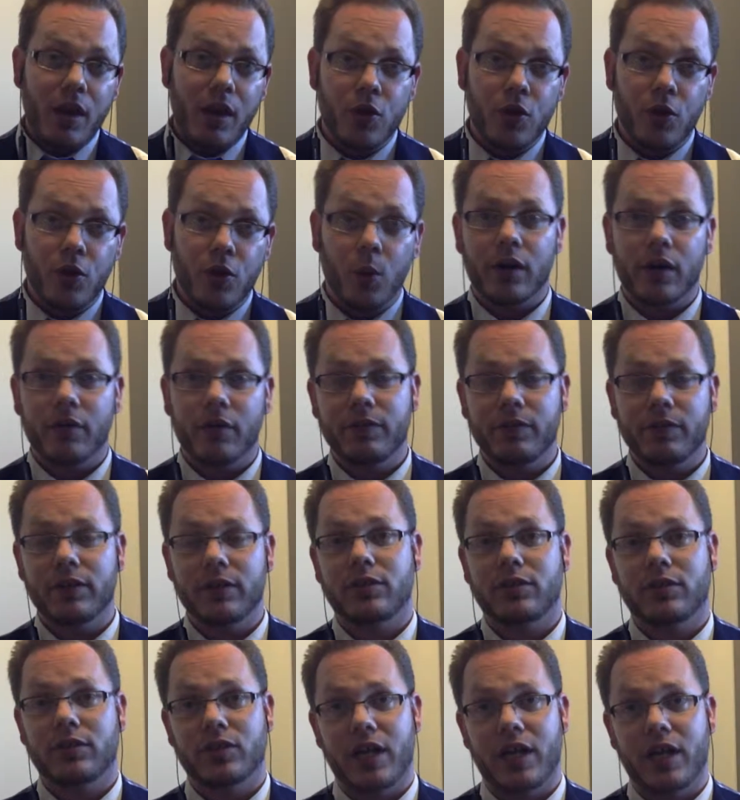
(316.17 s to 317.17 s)
The water
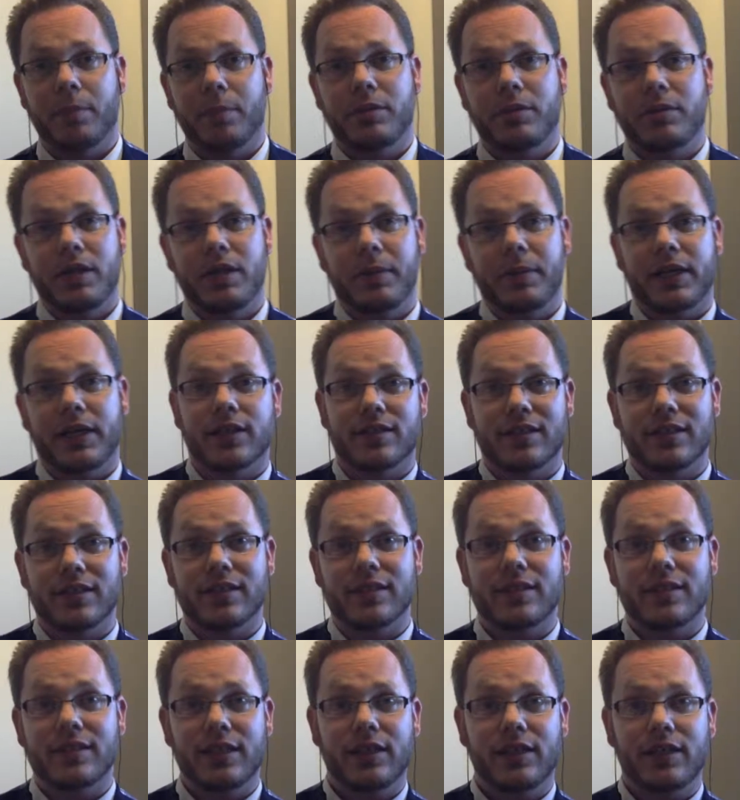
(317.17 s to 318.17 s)
filter is empty because the
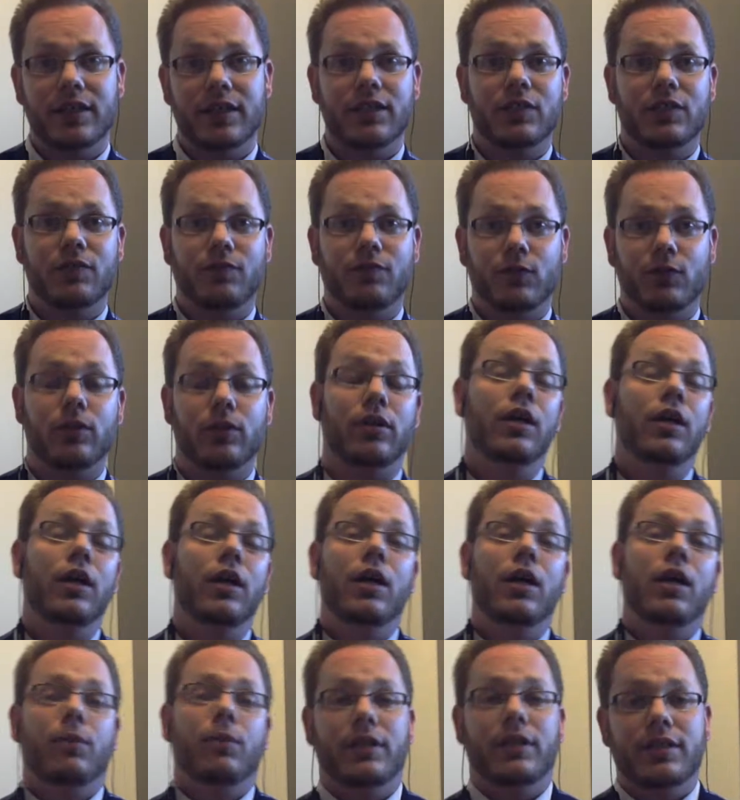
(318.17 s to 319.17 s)
sink is full.
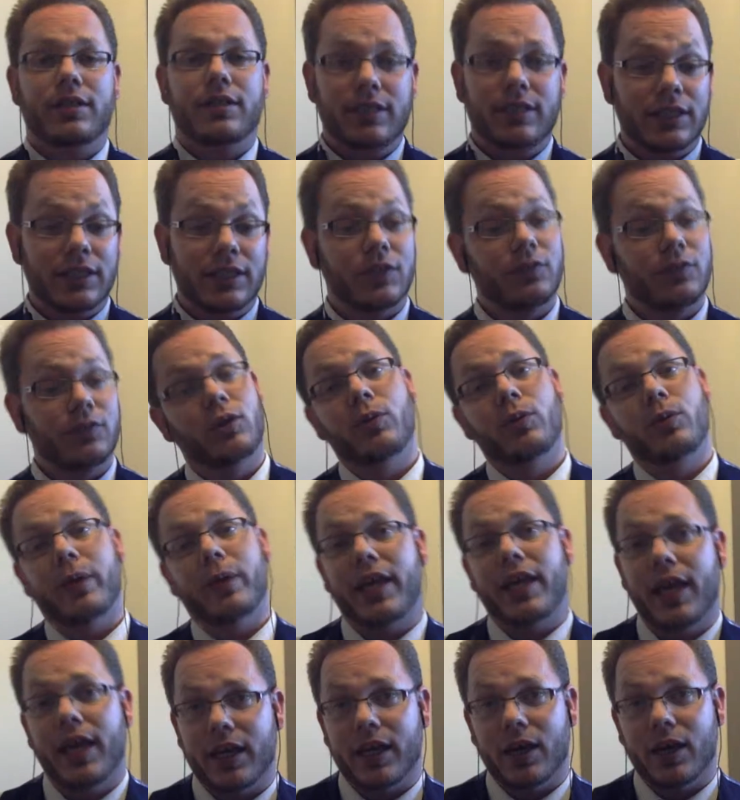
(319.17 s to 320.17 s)
When the sink is full, we
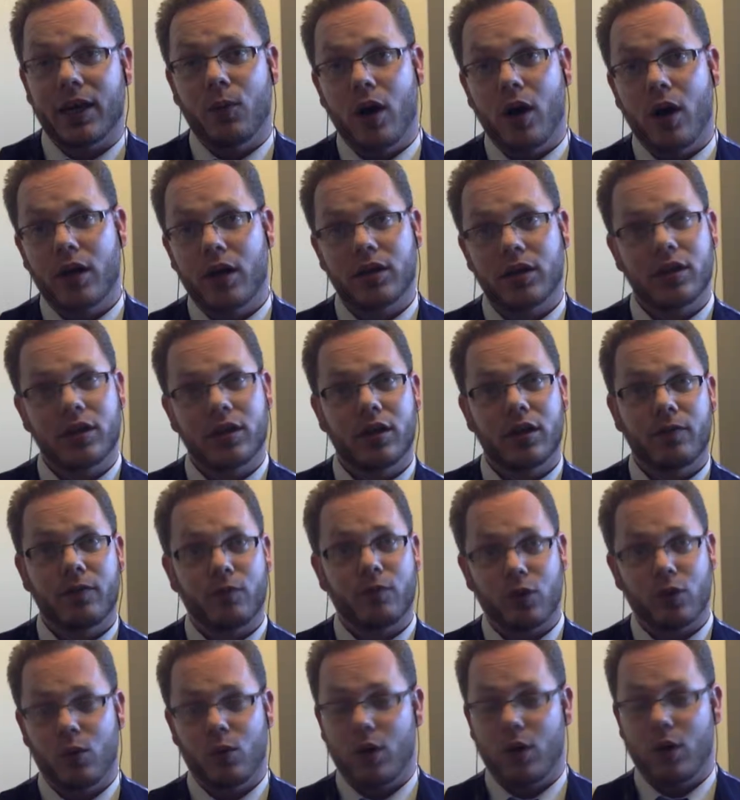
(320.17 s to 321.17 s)
can't get water
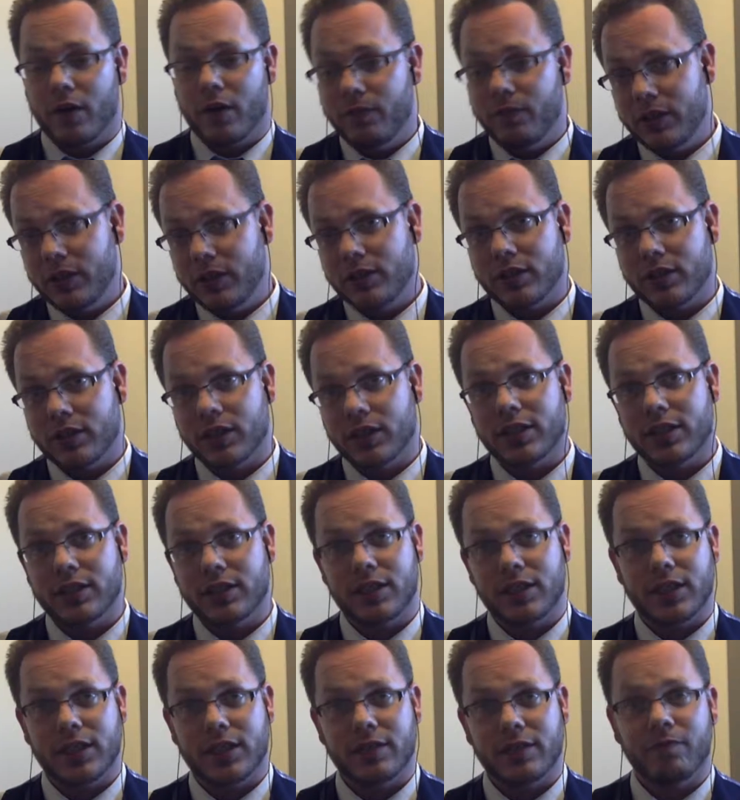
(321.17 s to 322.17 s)
for the water filter because
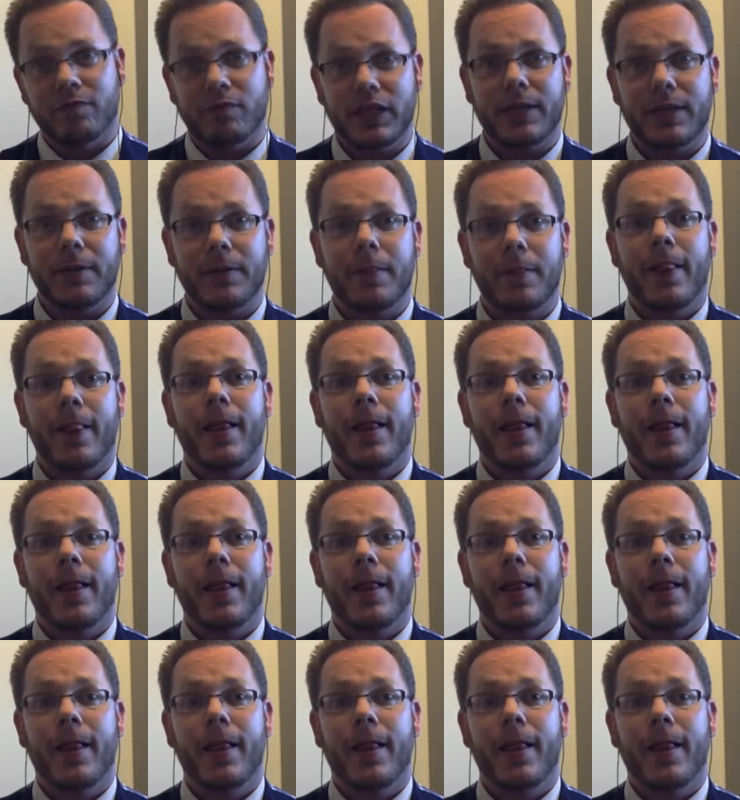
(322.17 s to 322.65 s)
it doesn't fit.